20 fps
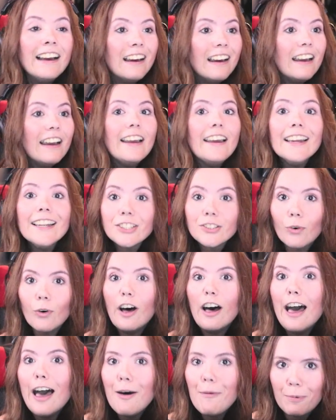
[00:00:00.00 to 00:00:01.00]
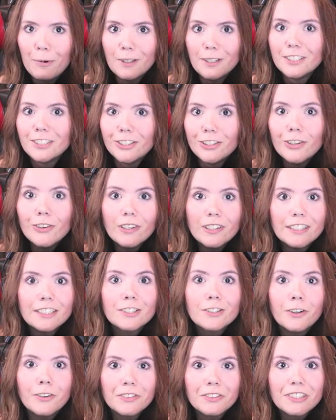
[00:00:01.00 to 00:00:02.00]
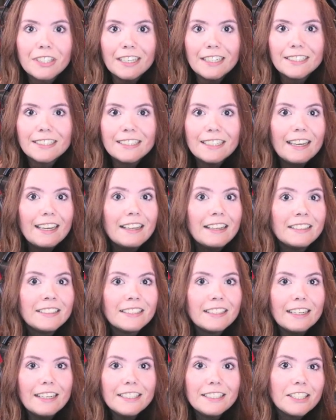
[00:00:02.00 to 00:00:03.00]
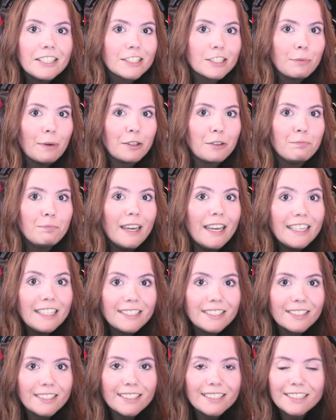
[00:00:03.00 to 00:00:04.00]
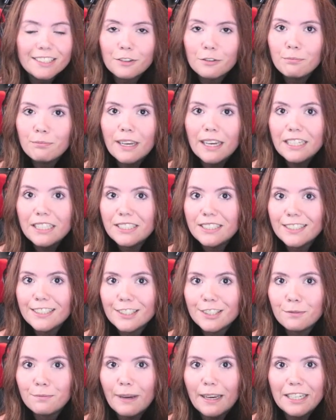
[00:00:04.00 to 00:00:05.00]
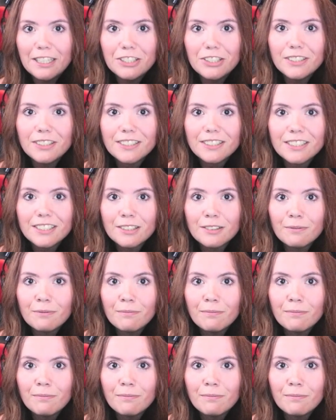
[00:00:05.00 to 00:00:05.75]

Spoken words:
It will happen to you in this contest, and it's just about patience, patience, patience.